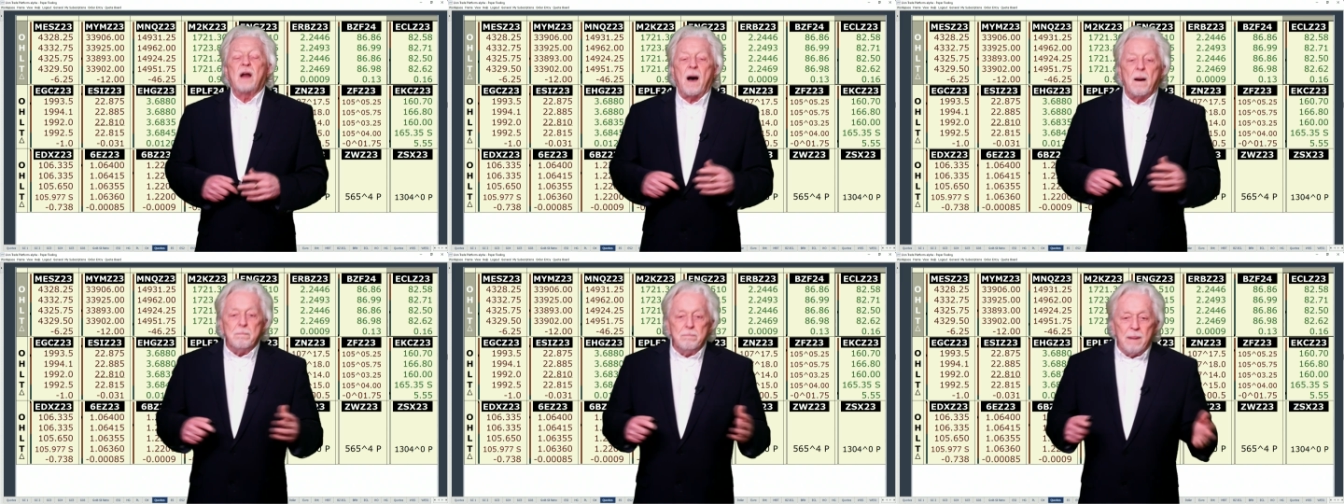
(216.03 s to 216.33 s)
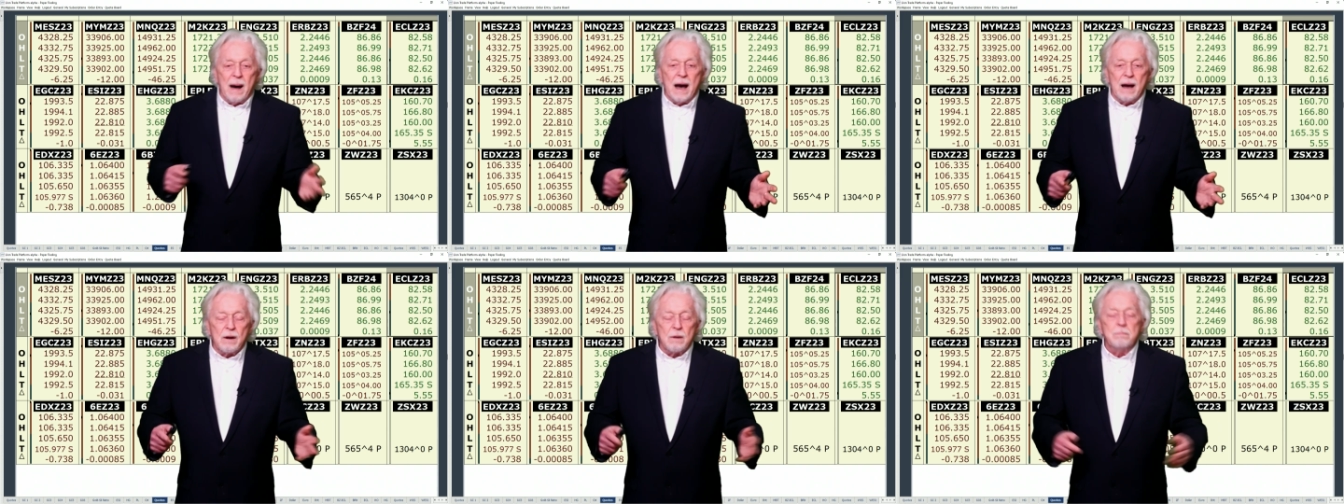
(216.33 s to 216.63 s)

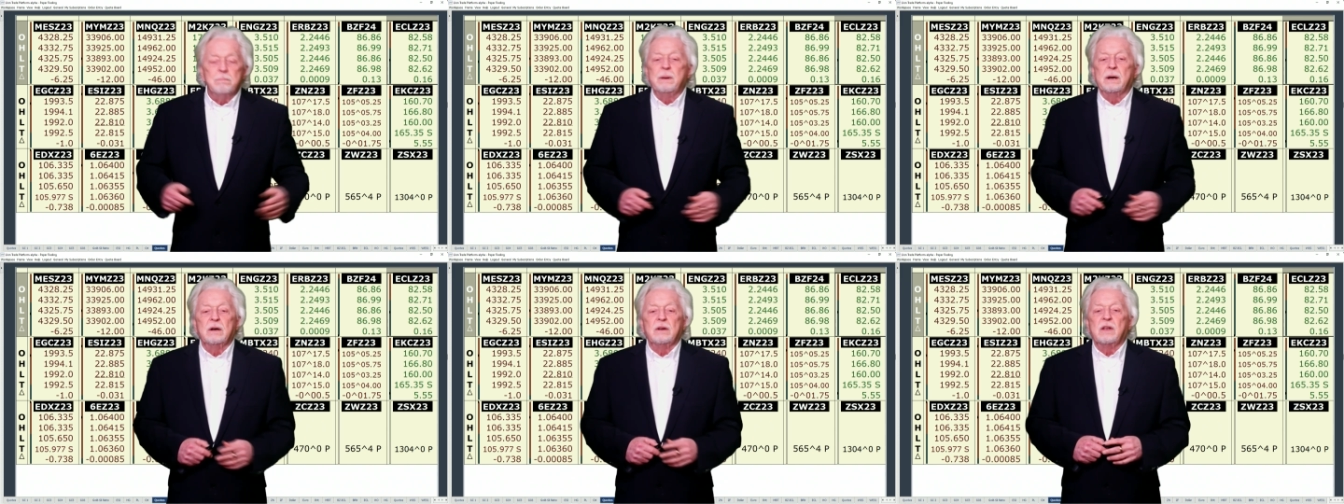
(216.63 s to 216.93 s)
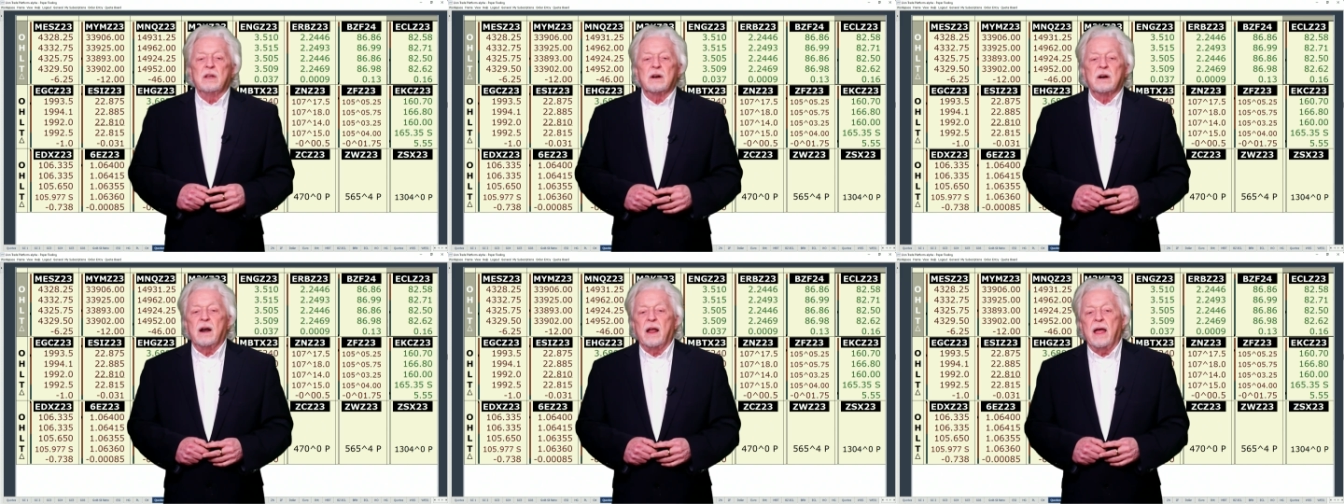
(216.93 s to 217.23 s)
about a
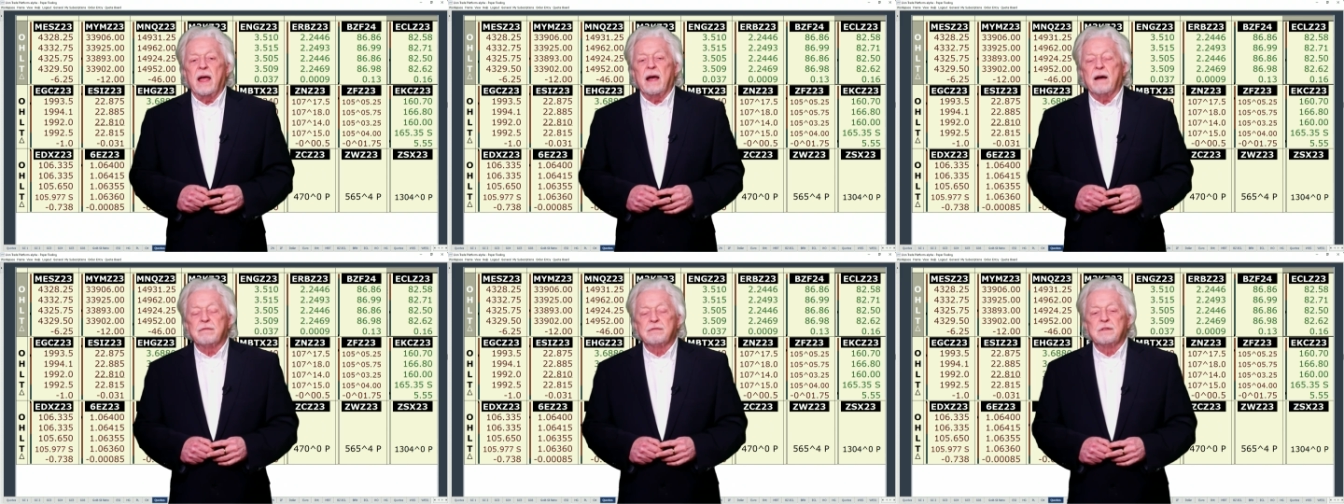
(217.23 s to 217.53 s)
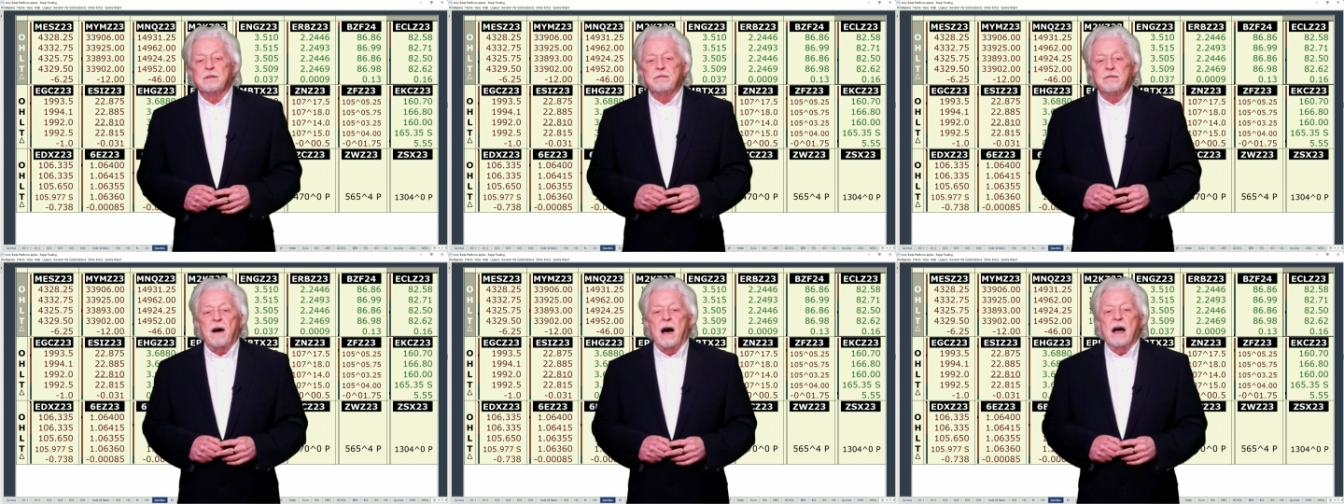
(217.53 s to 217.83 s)
billion and a half
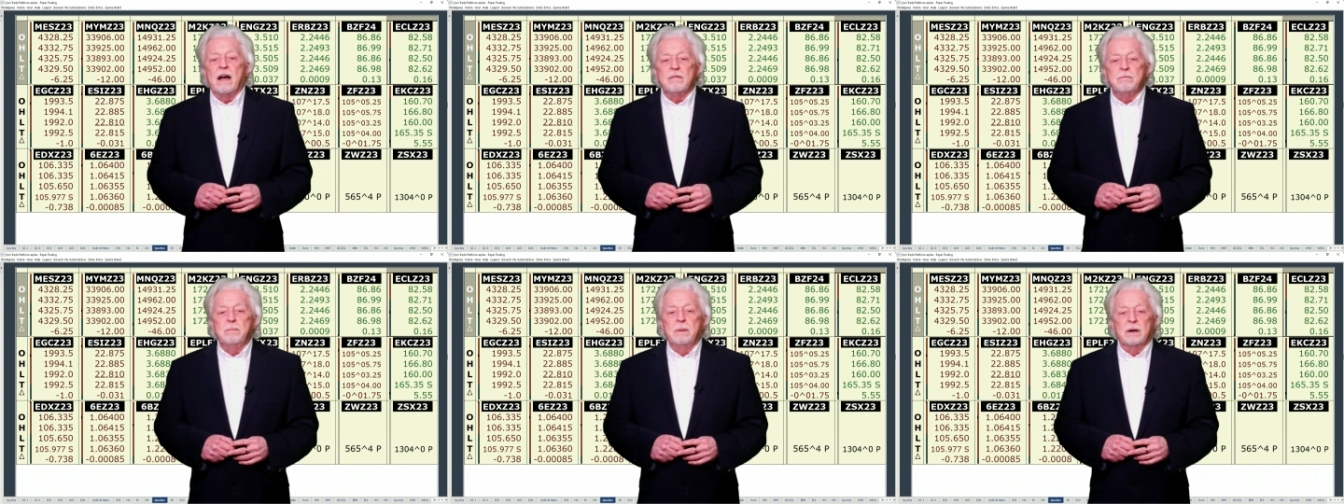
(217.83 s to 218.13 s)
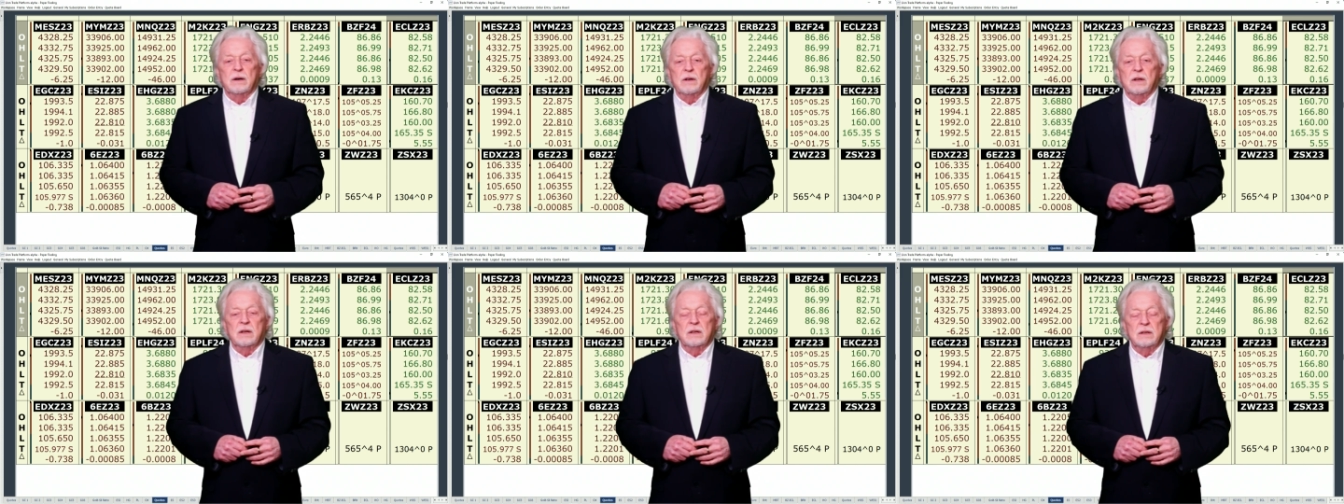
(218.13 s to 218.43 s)
to five
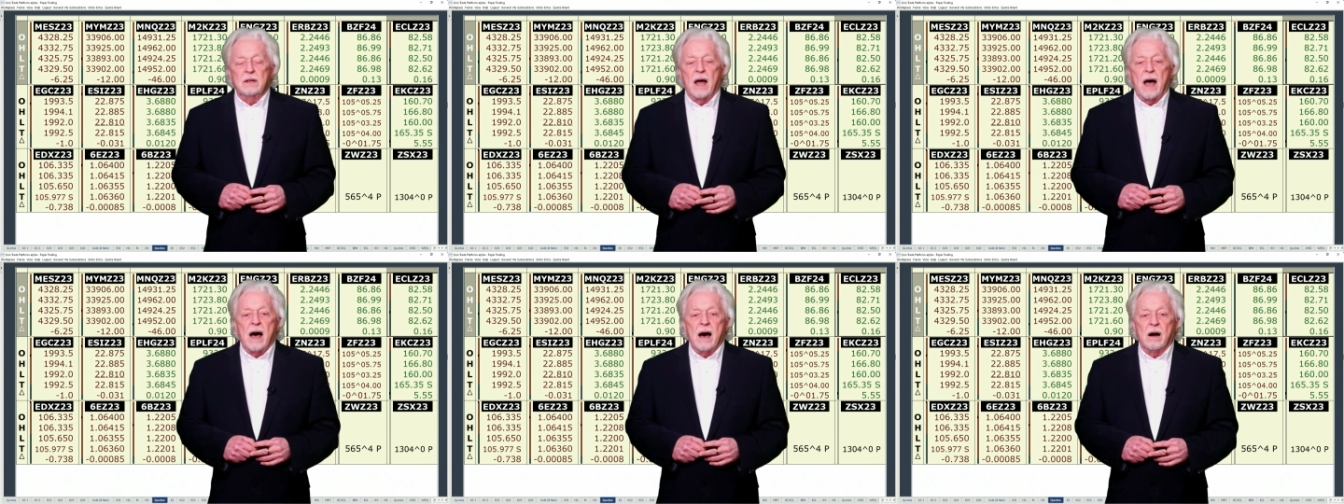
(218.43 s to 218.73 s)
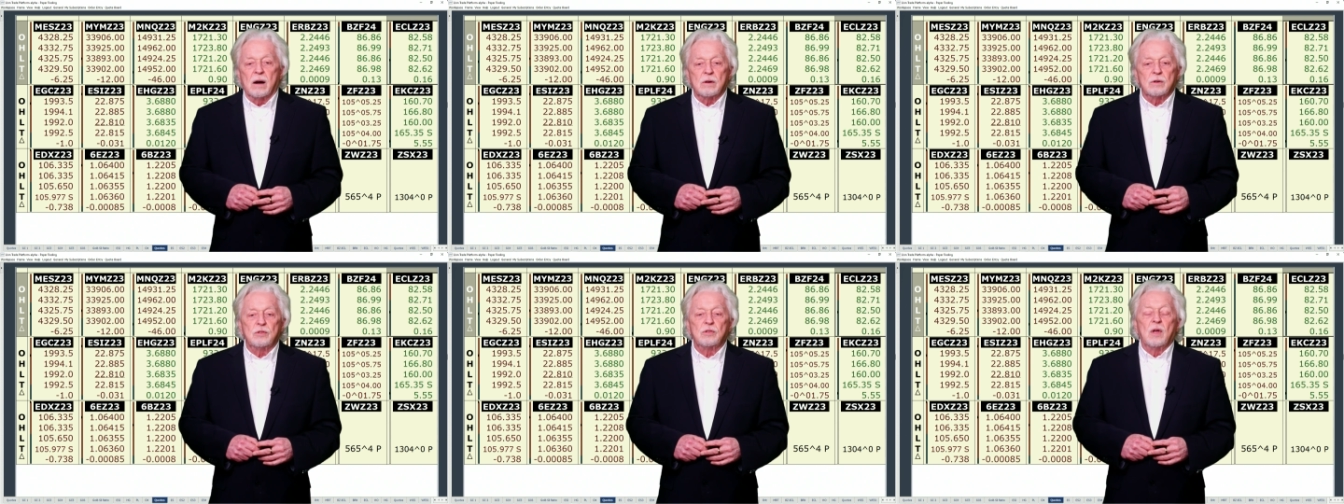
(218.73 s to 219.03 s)
billion
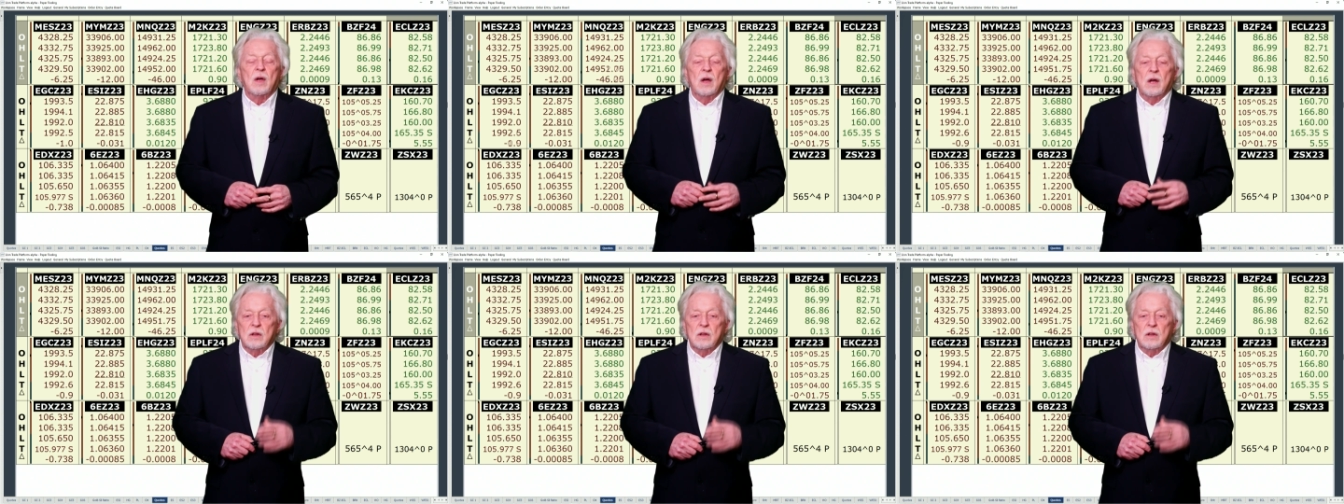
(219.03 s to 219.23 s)
dollars